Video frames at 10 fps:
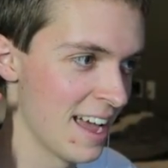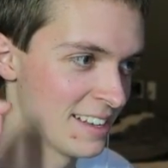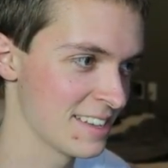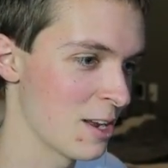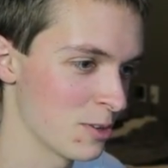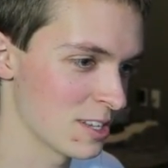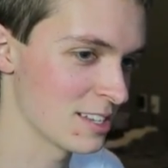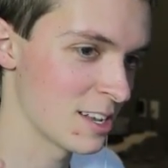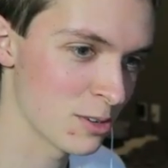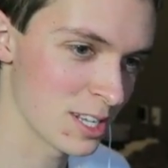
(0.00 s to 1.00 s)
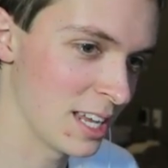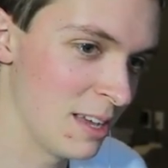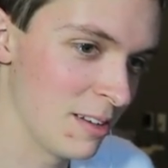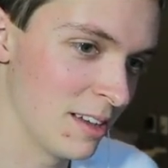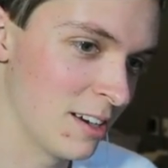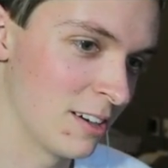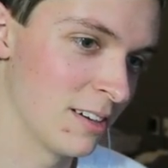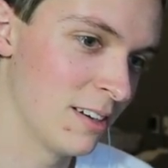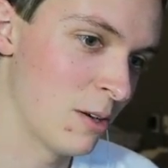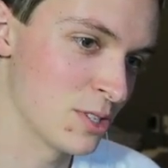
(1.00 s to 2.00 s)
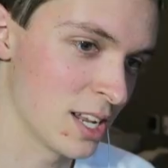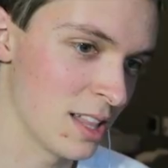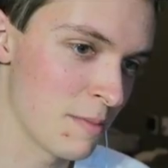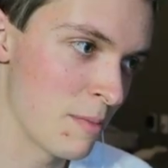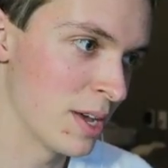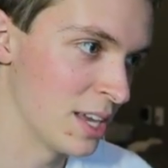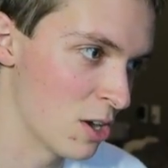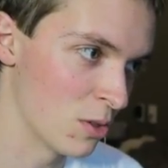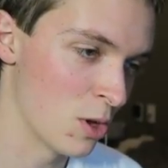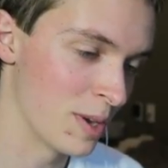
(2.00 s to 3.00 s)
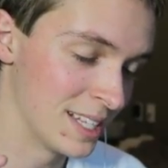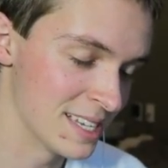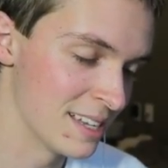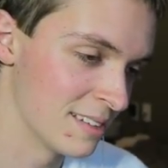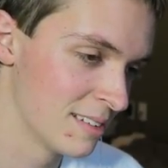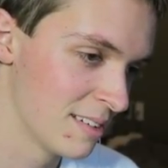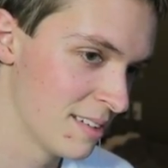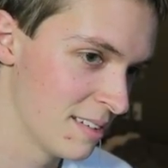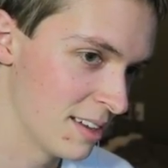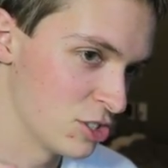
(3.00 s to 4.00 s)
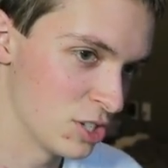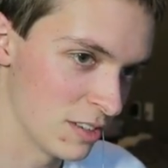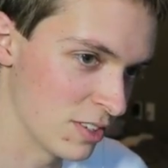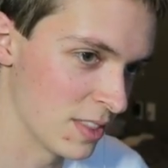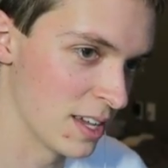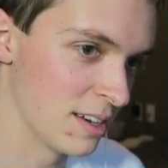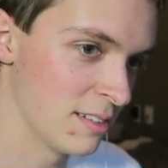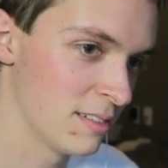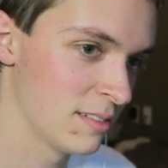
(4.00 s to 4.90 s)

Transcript: I said I wasn't gonna keep, or I wasn't gonna let my money go low, but I did. Shouldn't have done that.